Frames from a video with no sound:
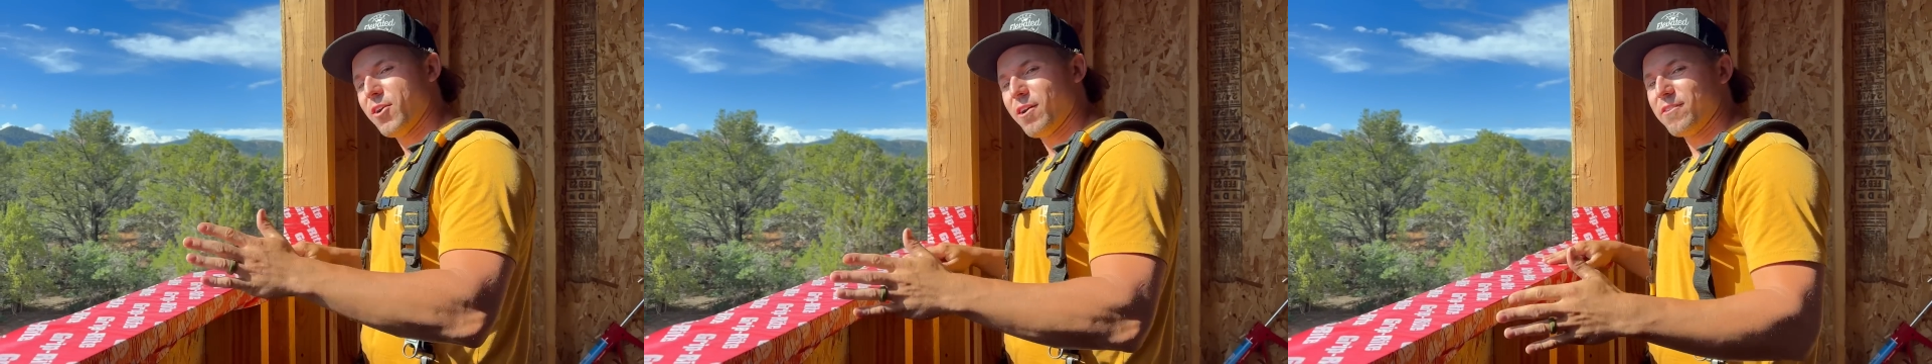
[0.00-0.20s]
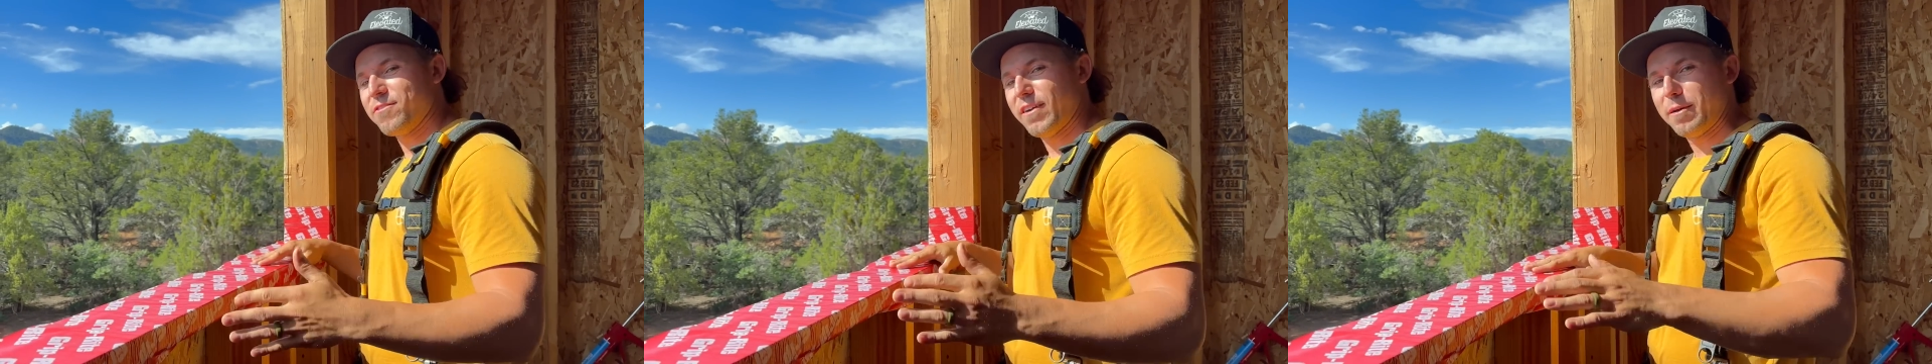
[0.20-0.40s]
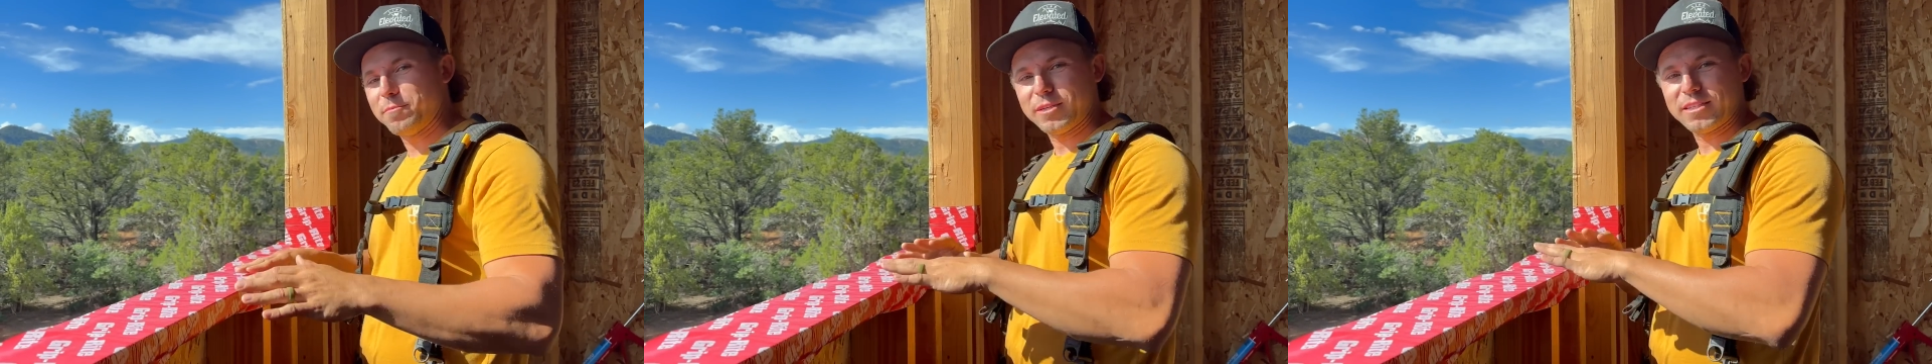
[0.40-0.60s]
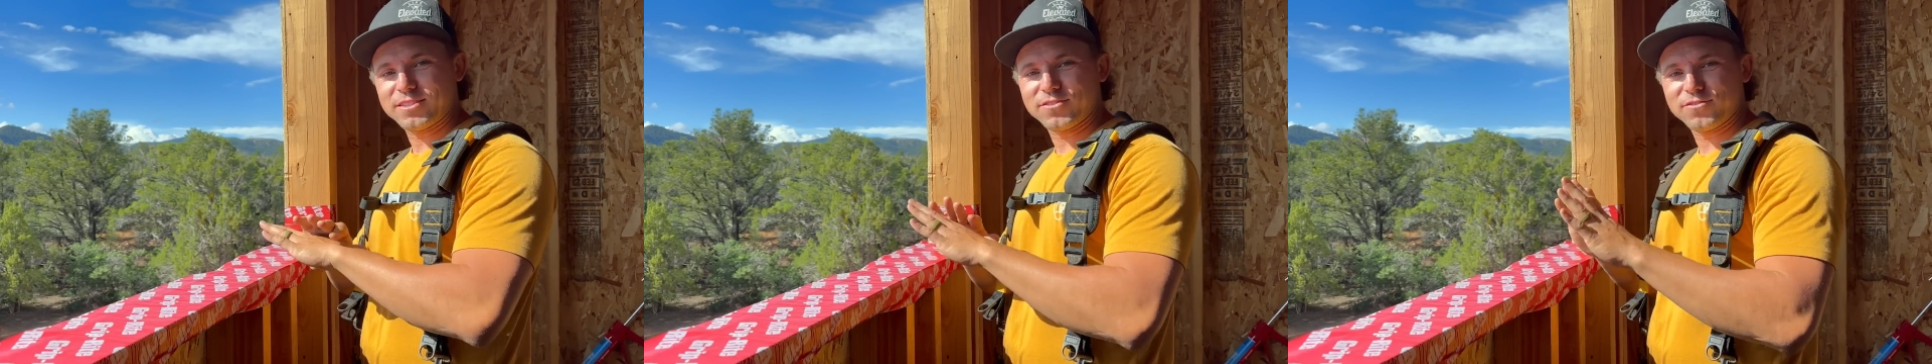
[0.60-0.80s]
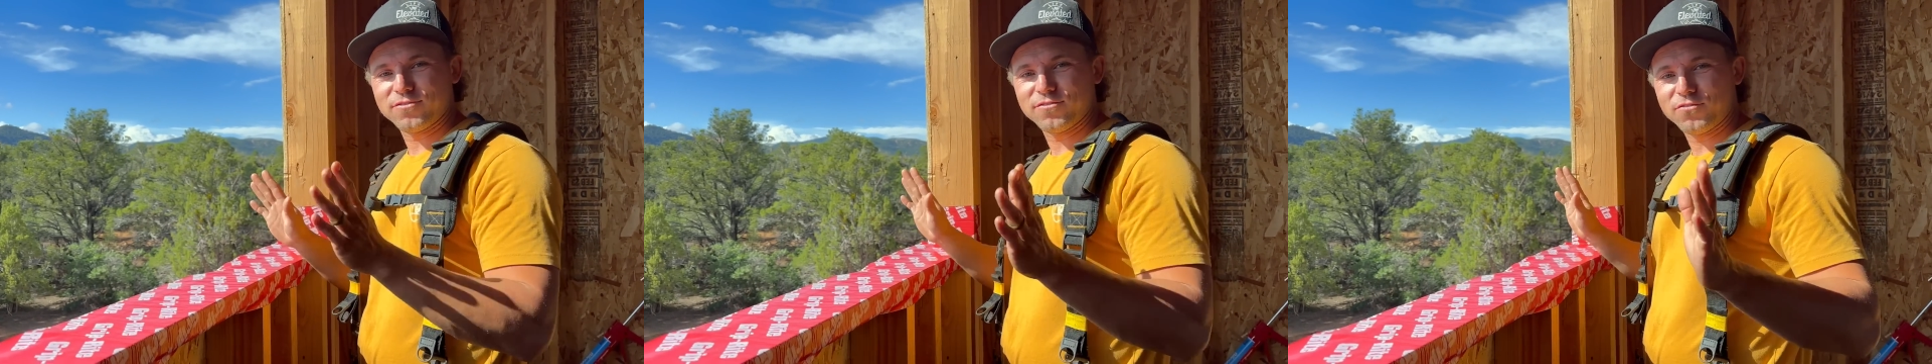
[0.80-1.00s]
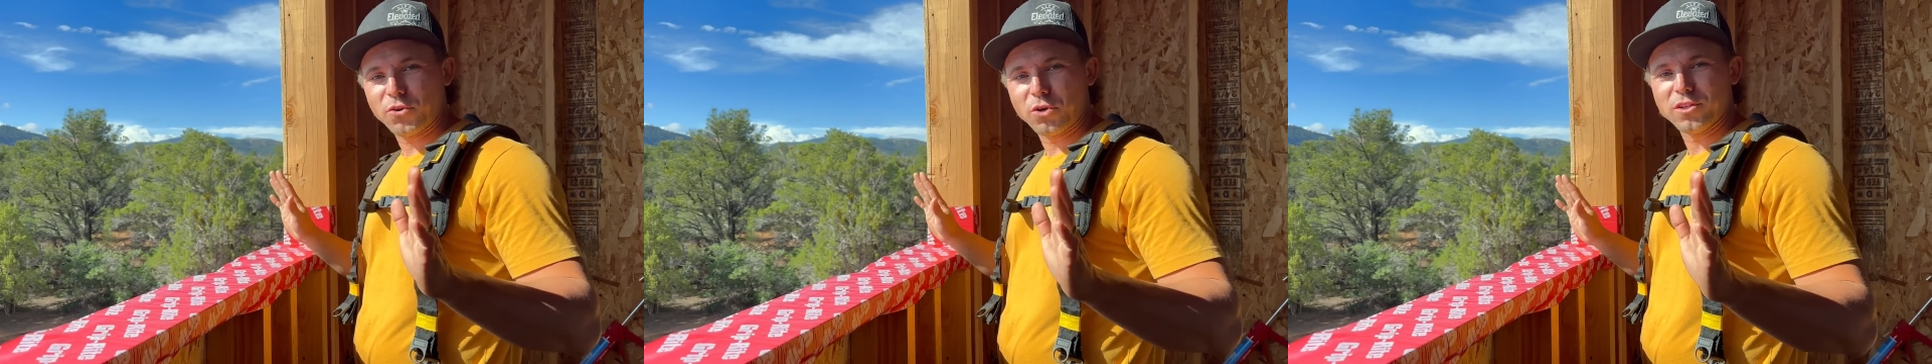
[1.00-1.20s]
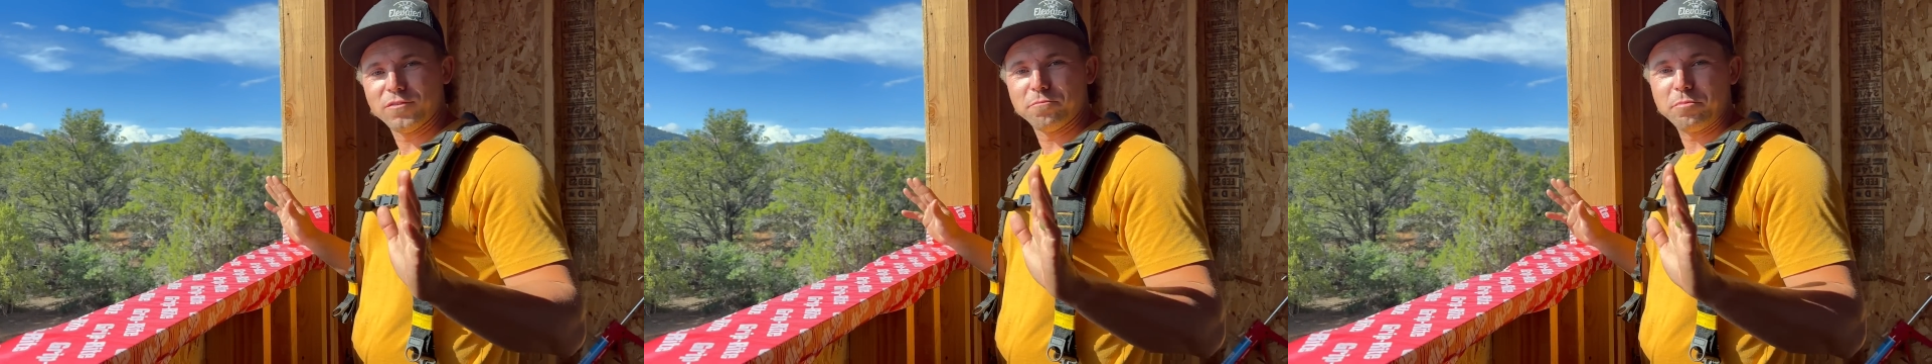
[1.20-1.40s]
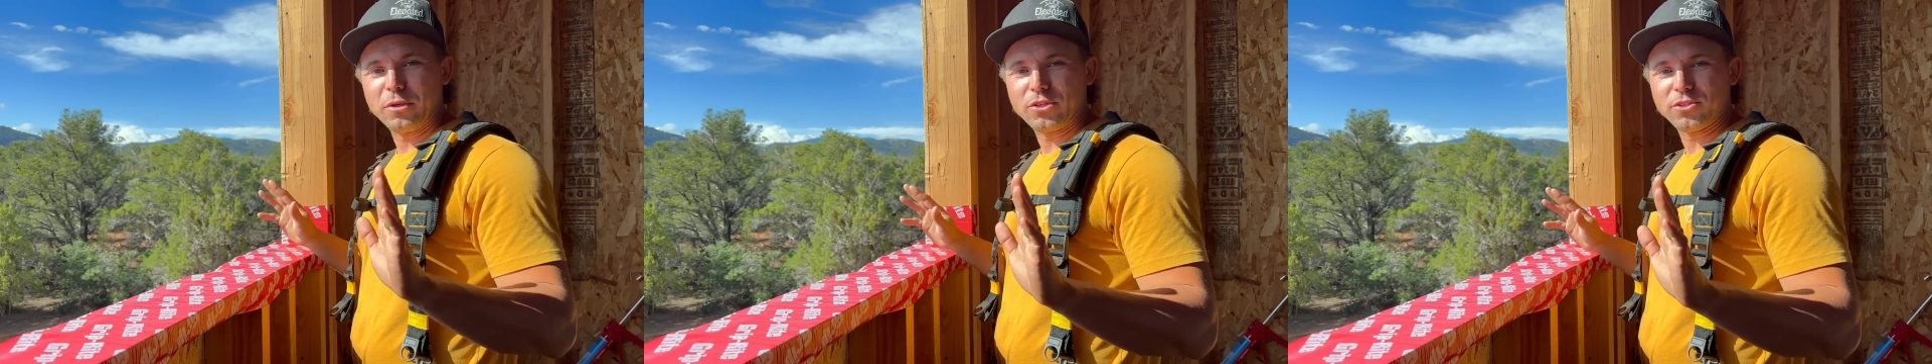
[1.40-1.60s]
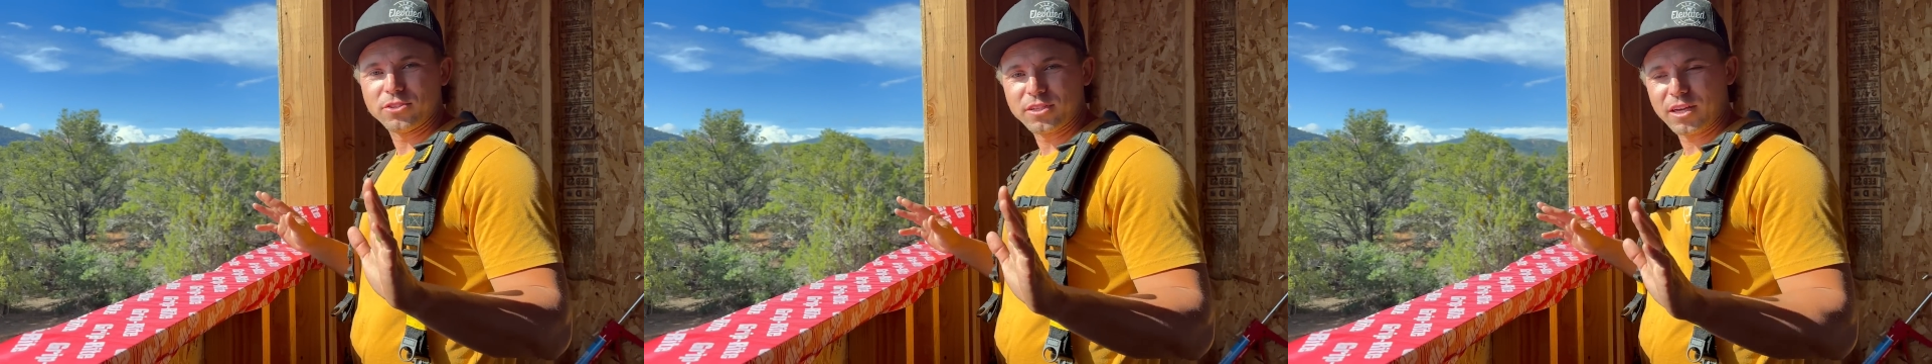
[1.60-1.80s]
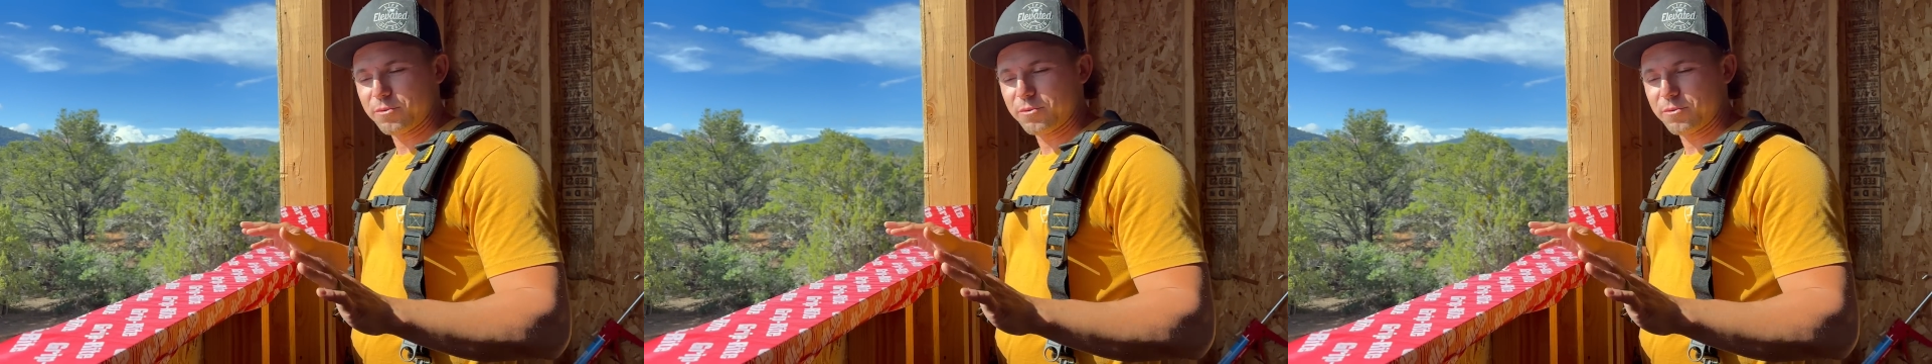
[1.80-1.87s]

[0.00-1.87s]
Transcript: our family's full of builders.